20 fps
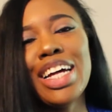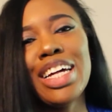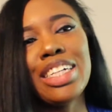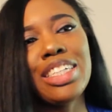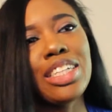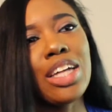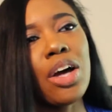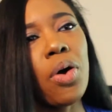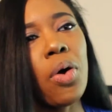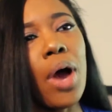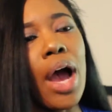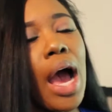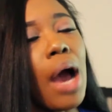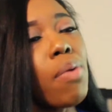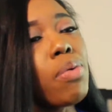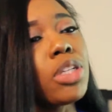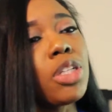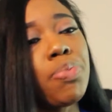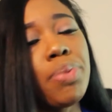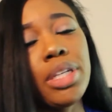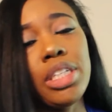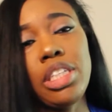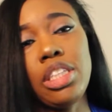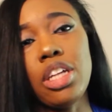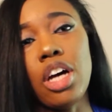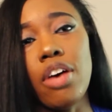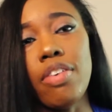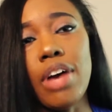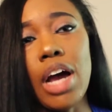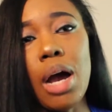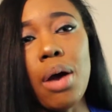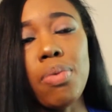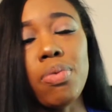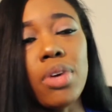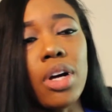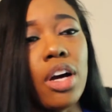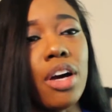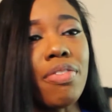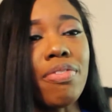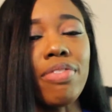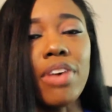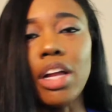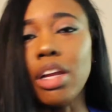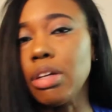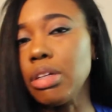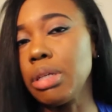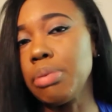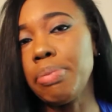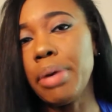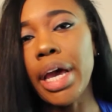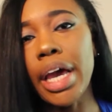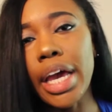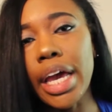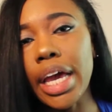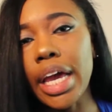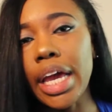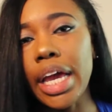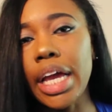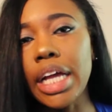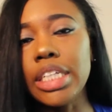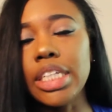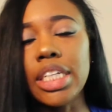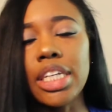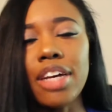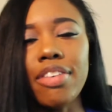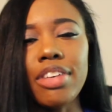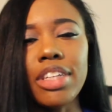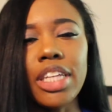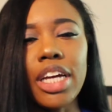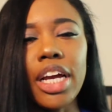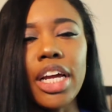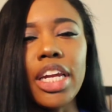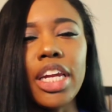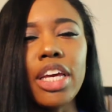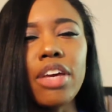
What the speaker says: So I was pissed off. I unfollowed the page and everything.